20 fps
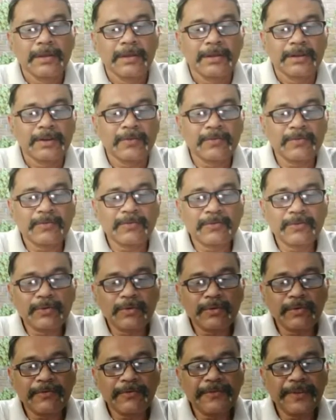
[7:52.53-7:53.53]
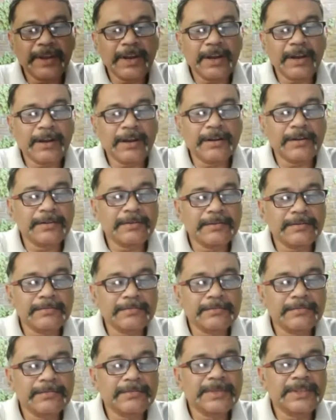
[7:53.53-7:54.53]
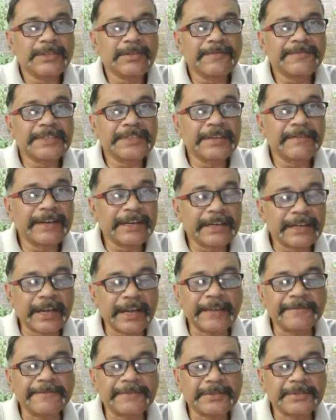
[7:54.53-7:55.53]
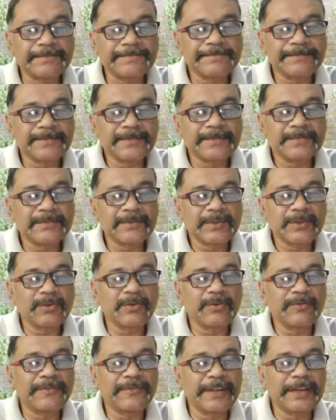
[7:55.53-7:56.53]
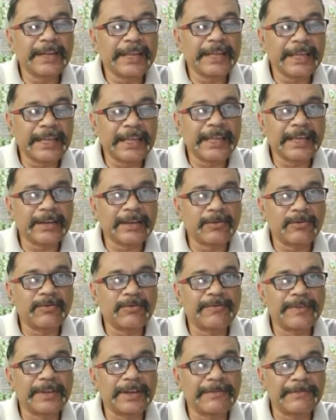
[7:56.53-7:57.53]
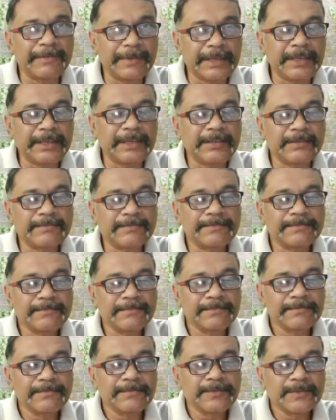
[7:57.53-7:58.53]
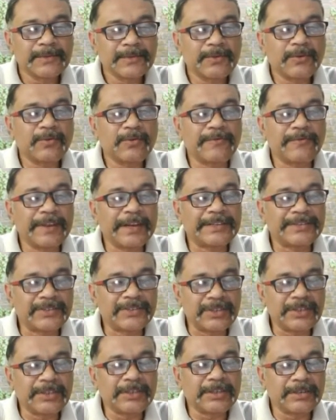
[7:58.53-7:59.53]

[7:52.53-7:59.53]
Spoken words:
Now, chlorophyll is of 7 types: chlorophyll A, chlorophyll B, chlorophyll C,